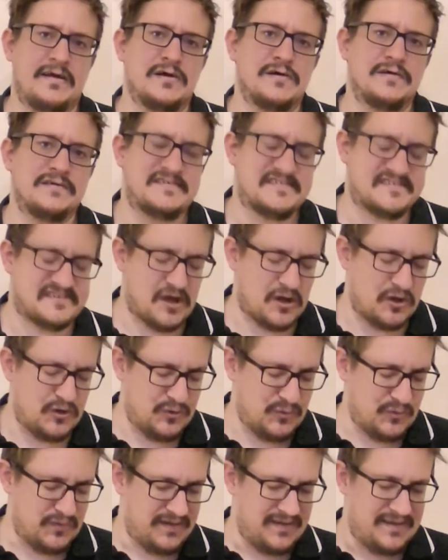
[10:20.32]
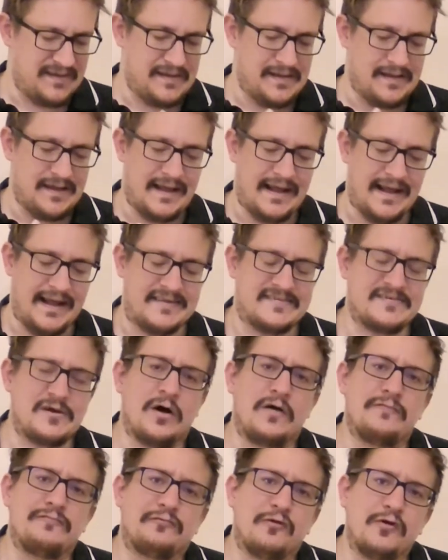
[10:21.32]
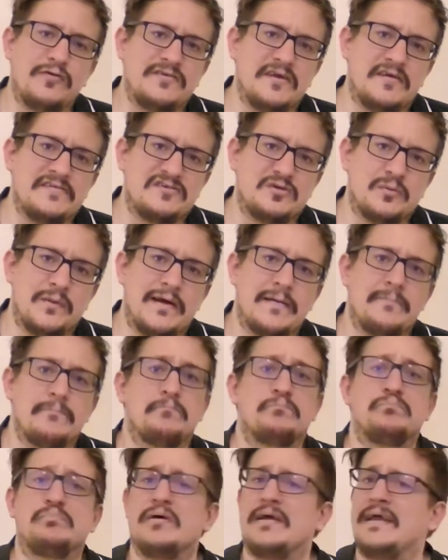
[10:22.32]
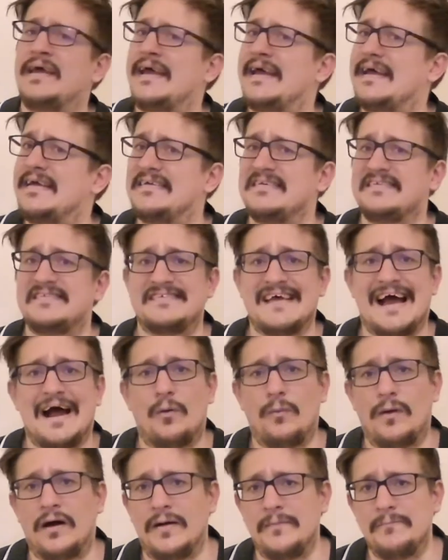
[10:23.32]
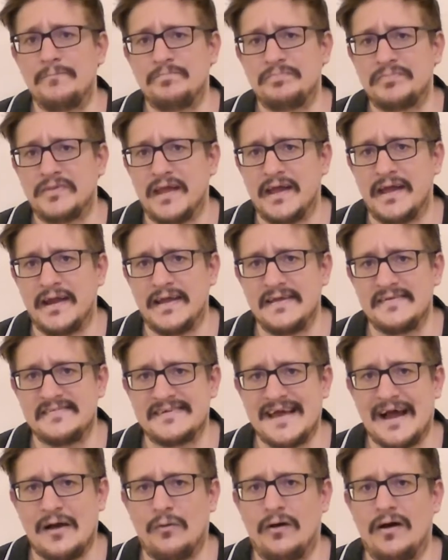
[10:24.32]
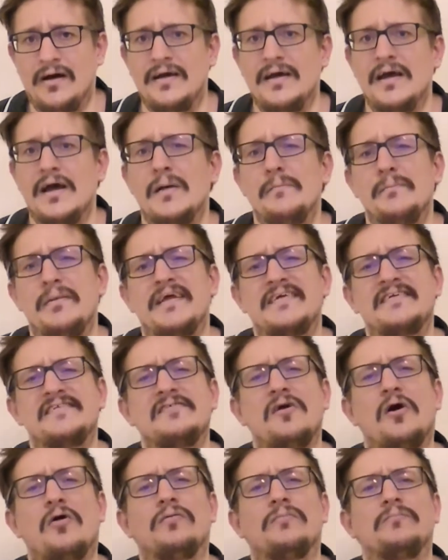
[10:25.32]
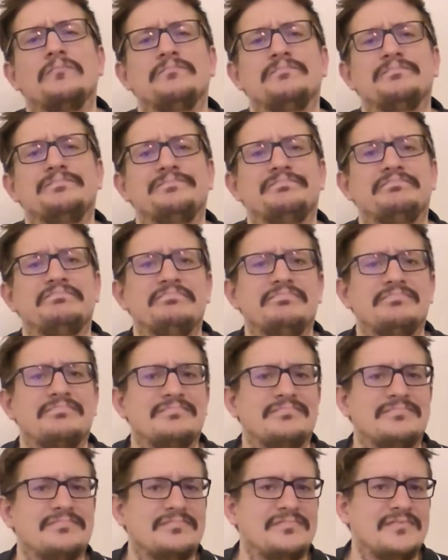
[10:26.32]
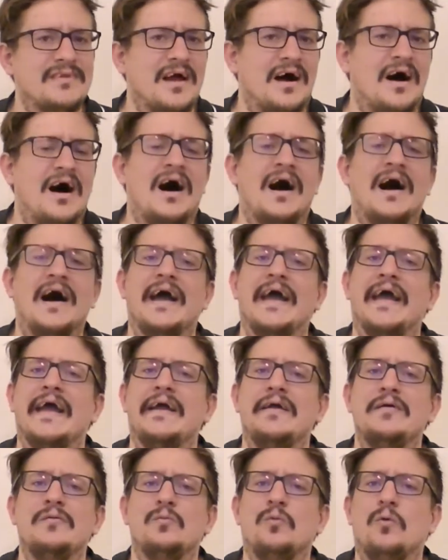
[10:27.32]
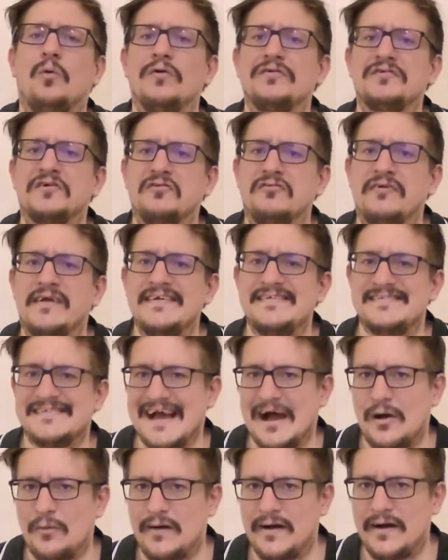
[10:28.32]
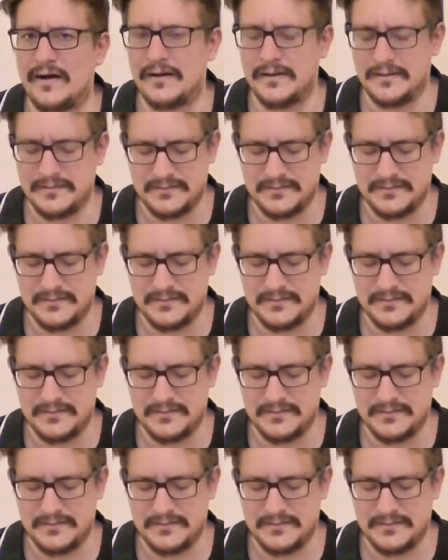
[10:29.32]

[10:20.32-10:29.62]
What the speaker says: So, It's got a fruitiness to it, but it is sour. It is sour. But it's not eye-wateringly sour.